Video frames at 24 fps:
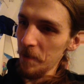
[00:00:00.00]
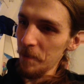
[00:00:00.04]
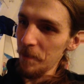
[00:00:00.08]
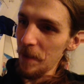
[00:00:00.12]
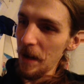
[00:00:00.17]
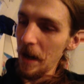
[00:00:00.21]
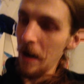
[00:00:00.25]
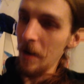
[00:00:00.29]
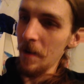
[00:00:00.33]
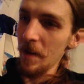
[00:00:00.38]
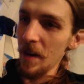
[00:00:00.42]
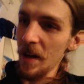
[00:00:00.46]

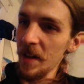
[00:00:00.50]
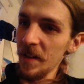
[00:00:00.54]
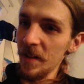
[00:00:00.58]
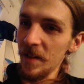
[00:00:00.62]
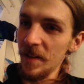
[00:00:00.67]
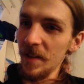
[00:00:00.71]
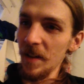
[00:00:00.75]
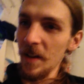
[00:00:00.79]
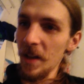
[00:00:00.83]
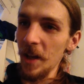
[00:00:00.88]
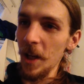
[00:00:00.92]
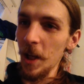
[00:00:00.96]
Paradise
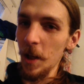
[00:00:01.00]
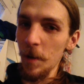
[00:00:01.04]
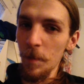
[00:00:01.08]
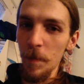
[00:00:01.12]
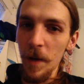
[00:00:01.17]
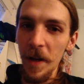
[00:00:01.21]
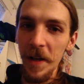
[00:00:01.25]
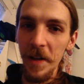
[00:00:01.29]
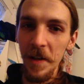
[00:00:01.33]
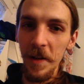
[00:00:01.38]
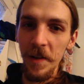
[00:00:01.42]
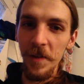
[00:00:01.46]
City
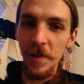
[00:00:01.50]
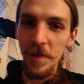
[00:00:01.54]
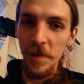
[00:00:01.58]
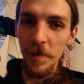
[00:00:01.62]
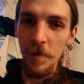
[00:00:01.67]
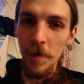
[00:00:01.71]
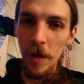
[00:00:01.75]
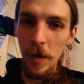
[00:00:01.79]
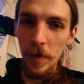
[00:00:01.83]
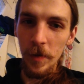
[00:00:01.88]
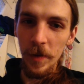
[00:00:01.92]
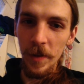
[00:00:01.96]
by Guns N'
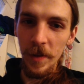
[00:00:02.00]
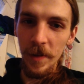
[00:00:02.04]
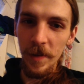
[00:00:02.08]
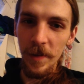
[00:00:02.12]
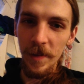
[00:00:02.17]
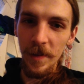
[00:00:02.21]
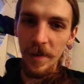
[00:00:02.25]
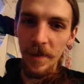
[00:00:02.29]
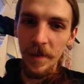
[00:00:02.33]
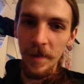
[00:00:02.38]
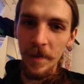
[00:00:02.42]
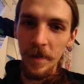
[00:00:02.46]

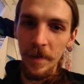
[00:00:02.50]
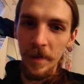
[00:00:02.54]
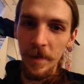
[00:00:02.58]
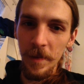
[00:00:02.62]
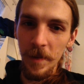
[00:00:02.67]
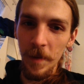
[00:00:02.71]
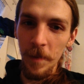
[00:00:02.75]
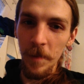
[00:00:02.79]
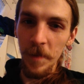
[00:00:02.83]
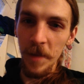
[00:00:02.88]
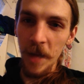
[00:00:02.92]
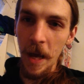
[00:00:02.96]
Roses
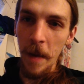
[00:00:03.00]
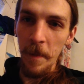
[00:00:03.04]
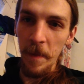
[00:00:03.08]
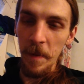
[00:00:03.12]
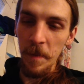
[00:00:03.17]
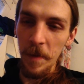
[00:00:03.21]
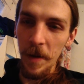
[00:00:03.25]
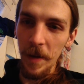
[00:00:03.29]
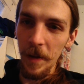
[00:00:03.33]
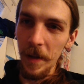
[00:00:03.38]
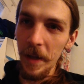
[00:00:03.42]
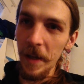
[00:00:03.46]
sometime in
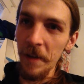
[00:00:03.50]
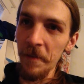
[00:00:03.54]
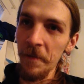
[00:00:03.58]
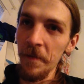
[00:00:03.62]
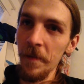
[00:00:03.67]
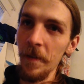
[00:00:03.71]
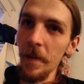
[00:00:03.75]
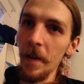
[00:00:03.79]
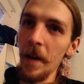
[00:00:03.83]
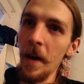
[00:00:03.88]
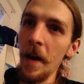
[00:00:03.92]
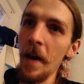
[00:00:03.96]
my
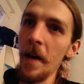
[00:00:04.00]
life,